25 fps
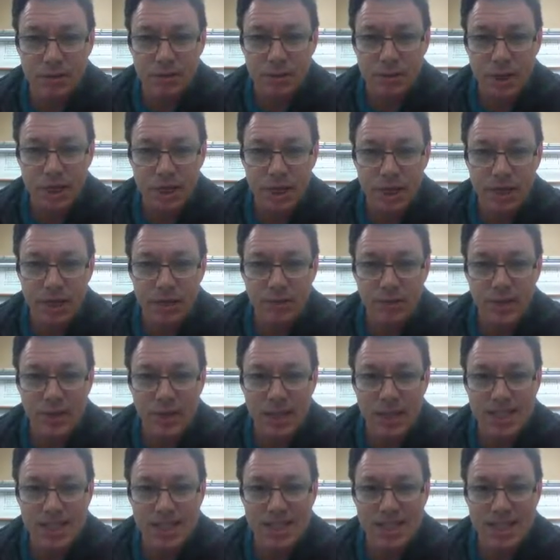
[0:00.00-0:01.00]
Okay,
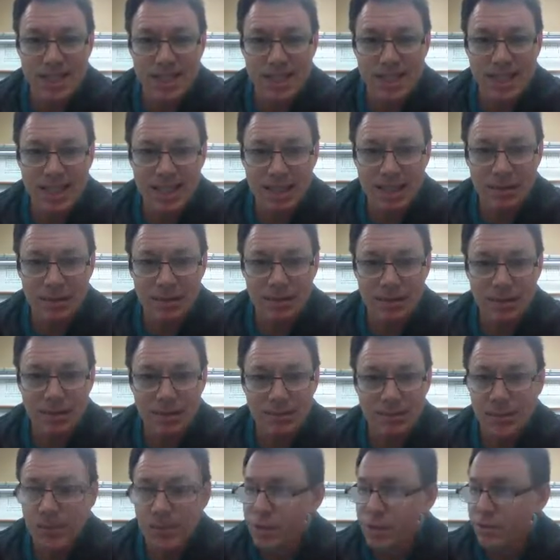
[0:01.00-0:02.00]
that is the length
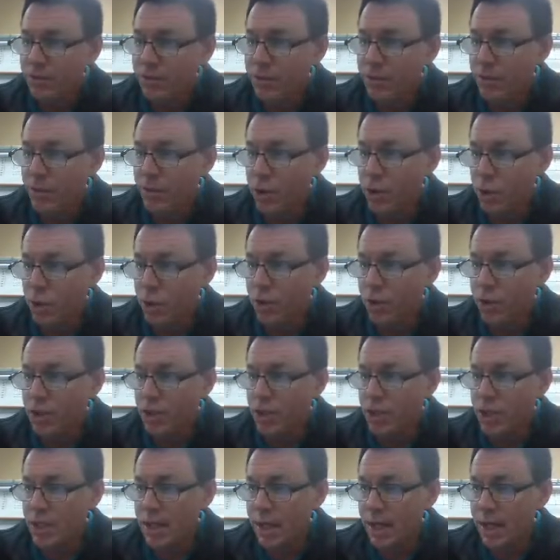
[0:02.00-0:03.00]
from the
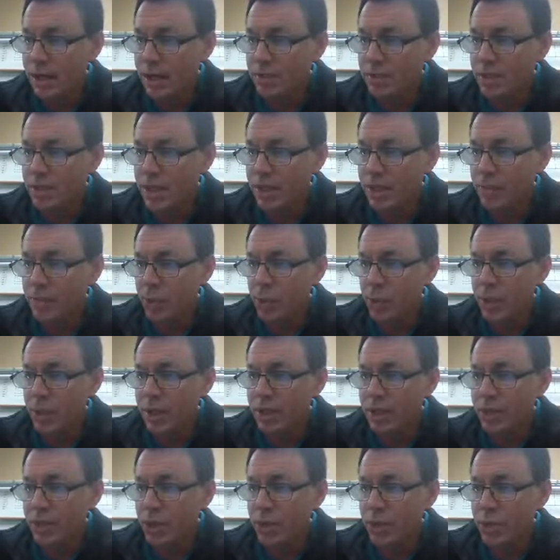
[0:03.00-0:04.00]
origin out to that
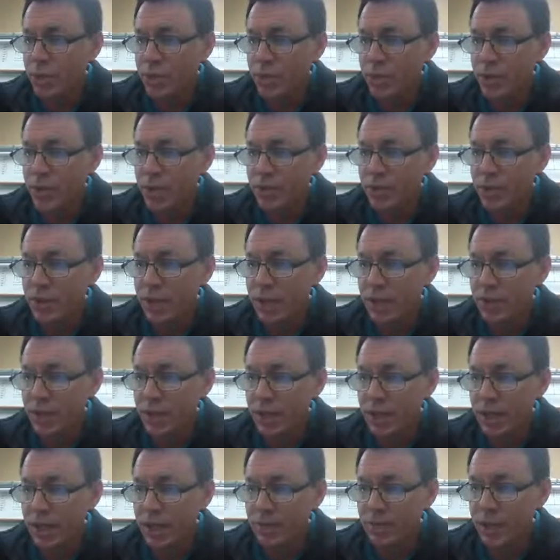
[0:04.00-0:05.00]
point. You will never,
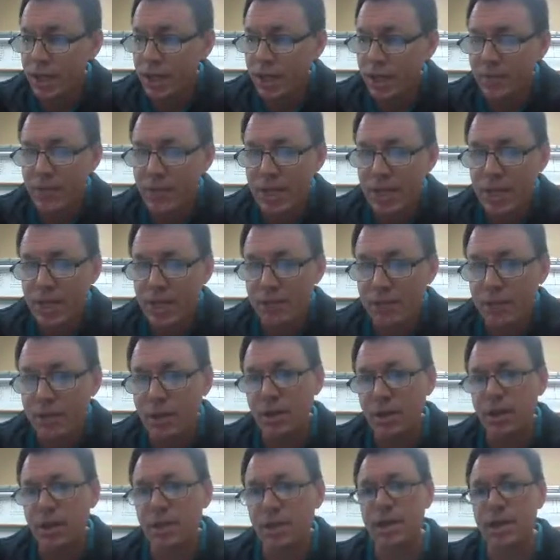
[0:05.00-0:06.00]
ever, ever have a negative here.